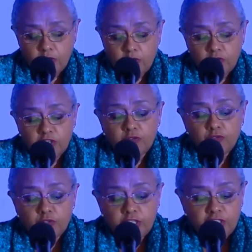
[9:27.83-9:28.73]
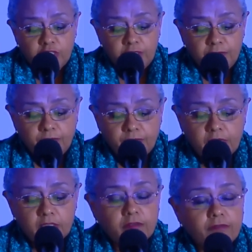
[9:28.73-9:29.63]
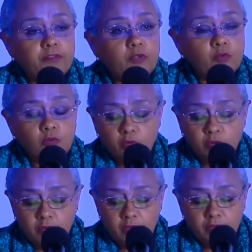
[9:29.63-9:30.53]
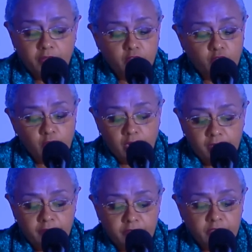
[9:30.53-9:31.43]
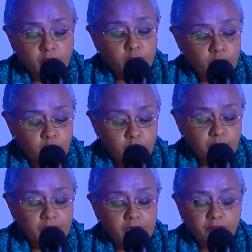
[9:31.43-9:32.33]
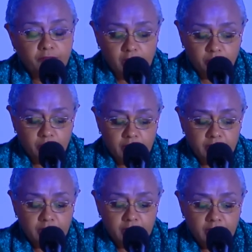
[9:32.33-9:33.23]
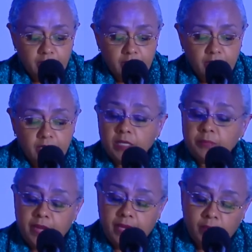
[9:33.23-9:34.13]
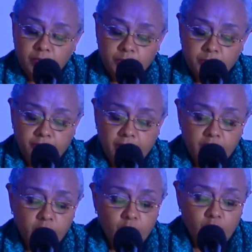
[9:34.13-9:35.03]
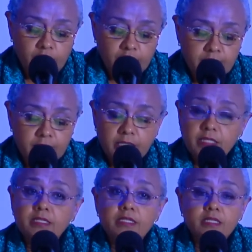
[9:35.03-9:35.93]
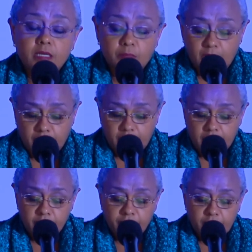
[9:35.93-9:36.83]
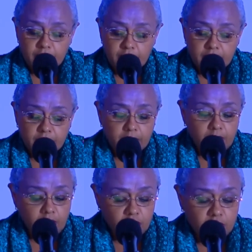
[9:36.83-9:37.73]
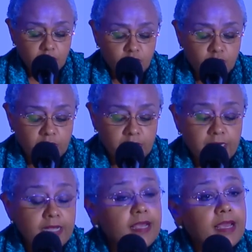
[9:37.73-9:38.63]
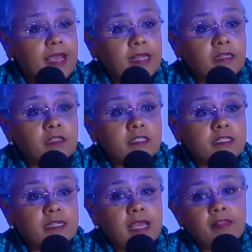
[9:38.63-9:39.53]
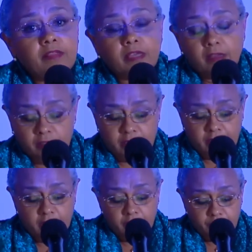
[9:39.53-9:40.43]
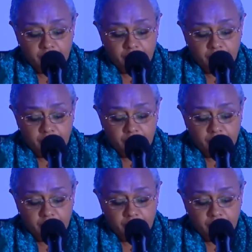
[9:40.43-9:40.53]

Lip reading: Good nutrition is the fuel that drives growth and development. It helps prevent chronic diseases among infants, young children, adults, and the elderly.